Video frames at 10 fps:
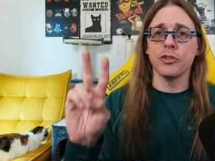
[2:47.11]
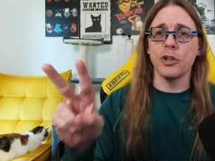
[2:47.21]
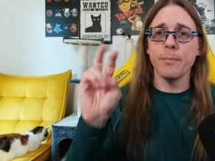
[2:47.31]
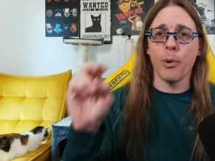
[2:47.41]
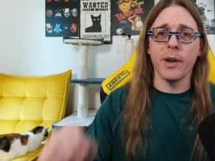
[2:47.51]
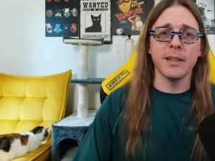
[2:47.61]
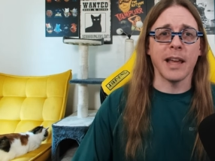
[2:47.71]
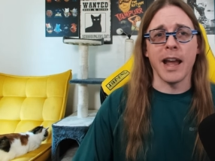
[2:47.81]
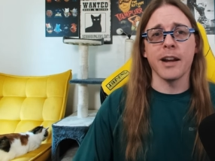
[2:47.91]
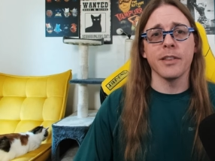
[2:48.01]
two points
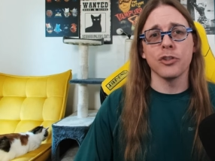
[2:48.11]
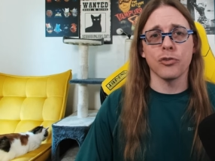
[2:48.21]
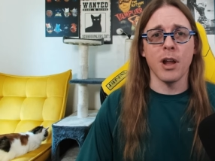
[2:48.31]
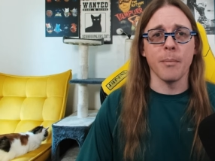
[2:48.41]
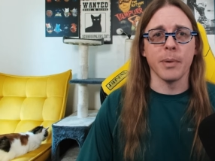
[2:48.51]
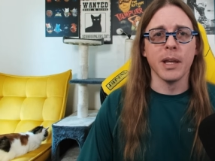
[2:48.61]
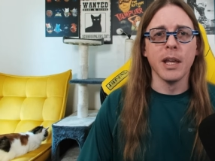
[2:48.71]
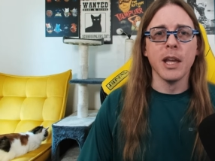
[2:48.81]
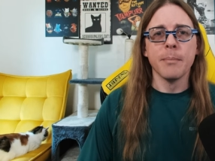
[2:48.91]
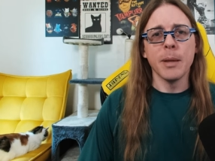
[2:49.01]
higher than Trump,
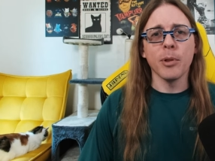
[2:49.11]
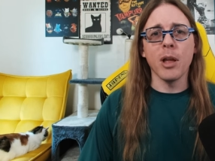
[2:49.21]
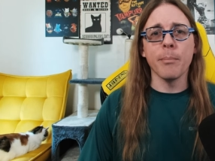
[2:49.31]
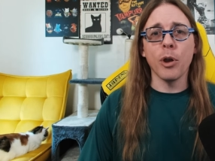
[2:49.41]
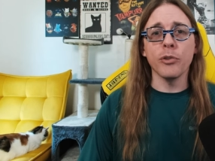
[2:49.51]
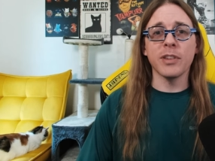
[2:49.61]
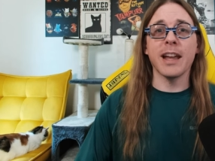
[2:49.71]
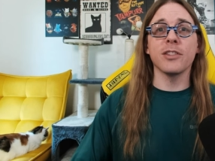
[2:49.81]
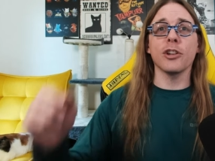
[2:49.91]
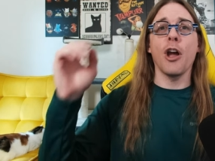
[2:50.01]
People on both sides are